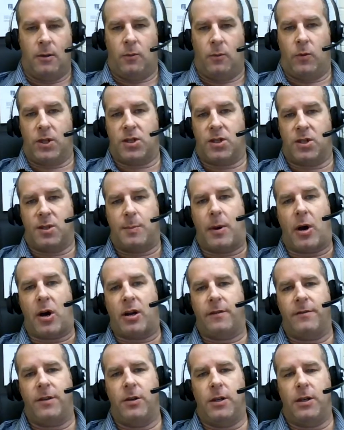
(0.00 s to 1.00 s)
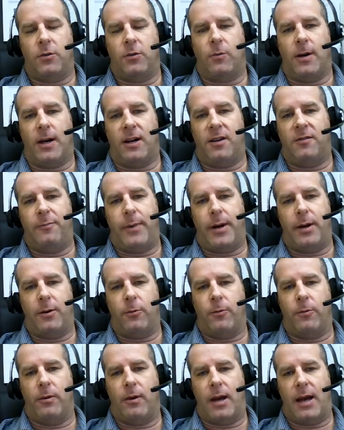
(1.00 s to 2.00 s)
which is part of Unit 12, but
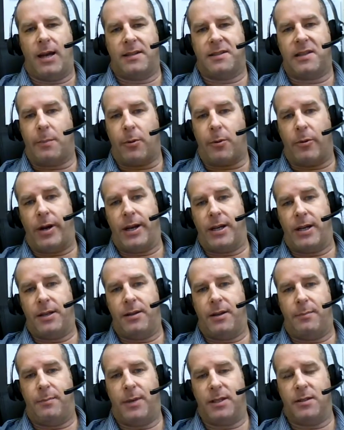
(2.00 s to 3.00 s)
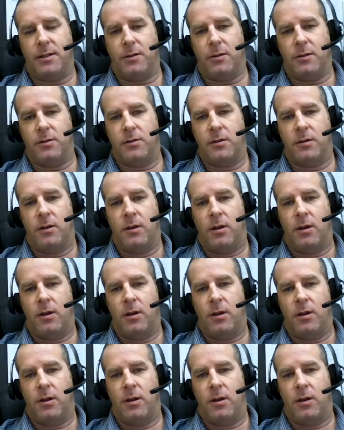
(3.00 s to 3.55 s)
I separated the muscles